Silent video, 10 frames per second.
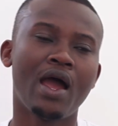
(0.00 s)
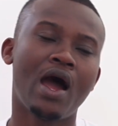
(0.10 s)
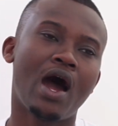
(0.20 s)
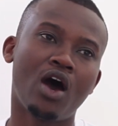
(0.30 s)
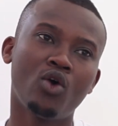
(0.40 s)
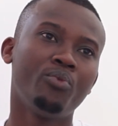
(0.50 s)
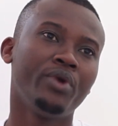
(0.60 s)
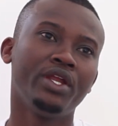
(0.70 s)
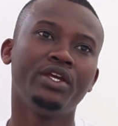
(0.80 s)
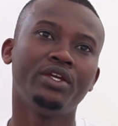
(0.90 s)
How
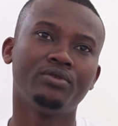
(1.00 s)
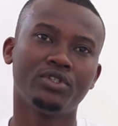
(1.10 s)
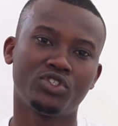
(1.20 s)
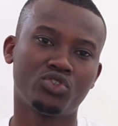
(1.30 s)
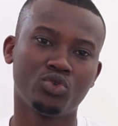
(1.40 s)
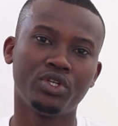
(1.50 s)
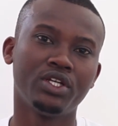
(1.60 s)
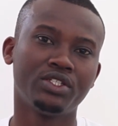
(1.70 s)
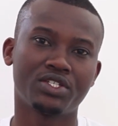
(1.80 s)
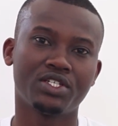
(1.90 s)
many
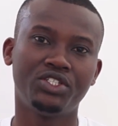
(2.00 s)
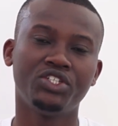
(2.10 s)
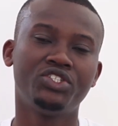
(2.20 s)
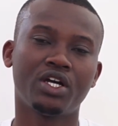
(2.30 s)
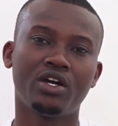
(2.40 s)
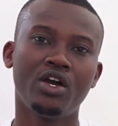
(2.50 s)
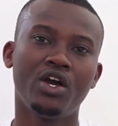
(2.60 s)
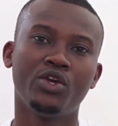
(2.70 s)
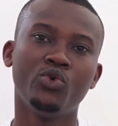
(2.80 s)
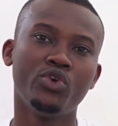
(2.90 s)
students as a teacher
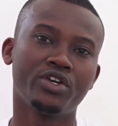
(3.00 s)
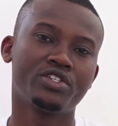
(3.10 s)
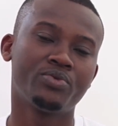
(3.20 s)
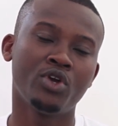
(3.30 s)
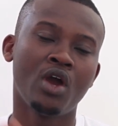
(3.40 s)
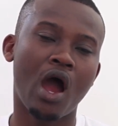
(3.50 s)
do we expect?